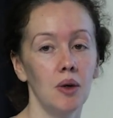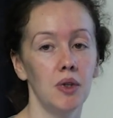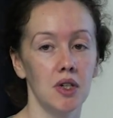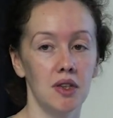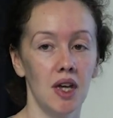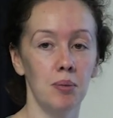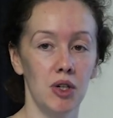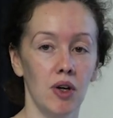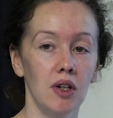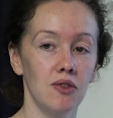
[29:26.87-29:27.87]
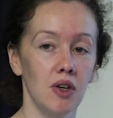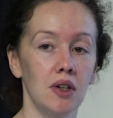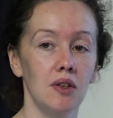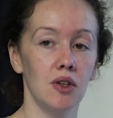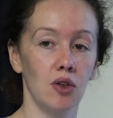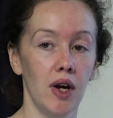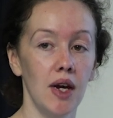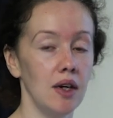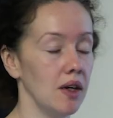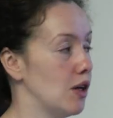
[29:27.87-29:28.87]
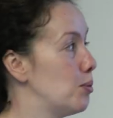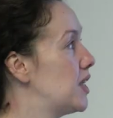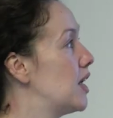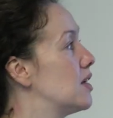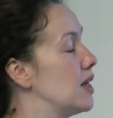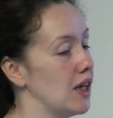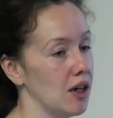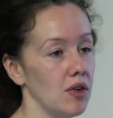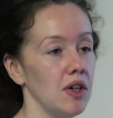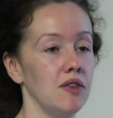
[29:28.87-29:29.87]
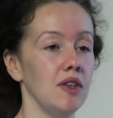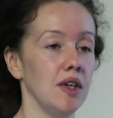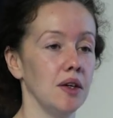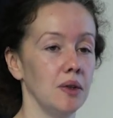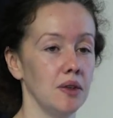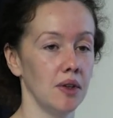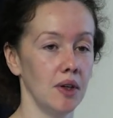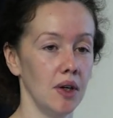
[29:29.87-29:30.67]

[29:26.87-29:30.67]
which could then be transferred into the grain and potentially increase the yield.